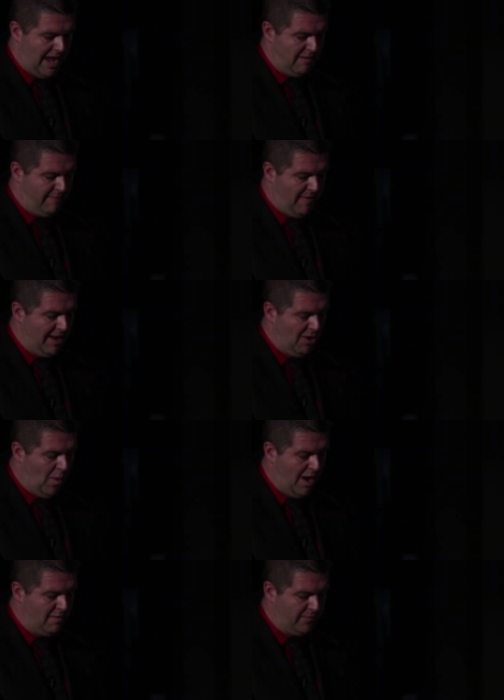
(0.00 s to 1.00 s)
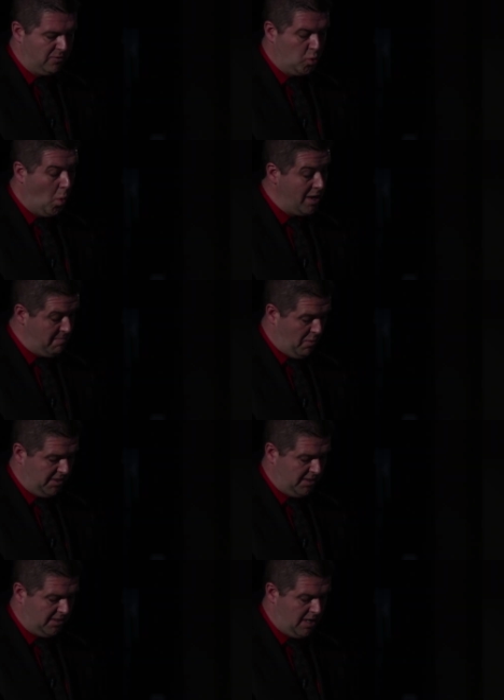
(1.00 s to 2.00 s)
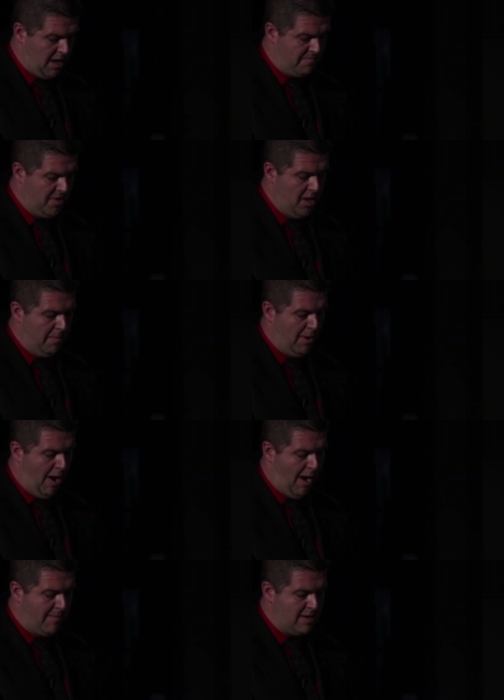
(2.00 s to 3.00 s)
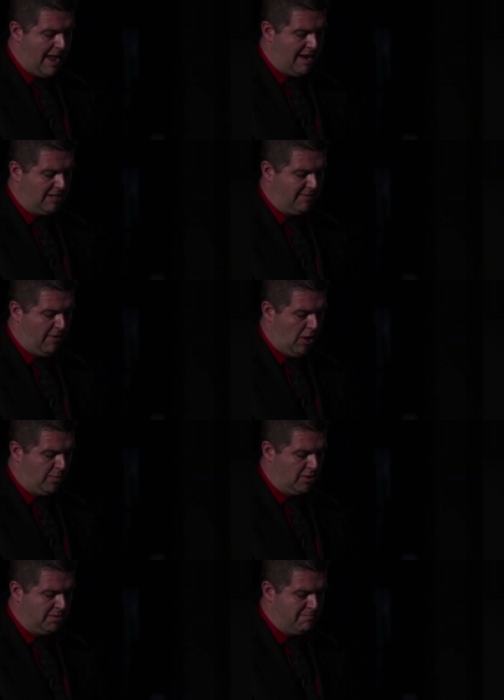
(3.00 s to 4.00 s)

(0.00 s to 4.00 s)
And the final one for twenty points this time, Muhammad and his followers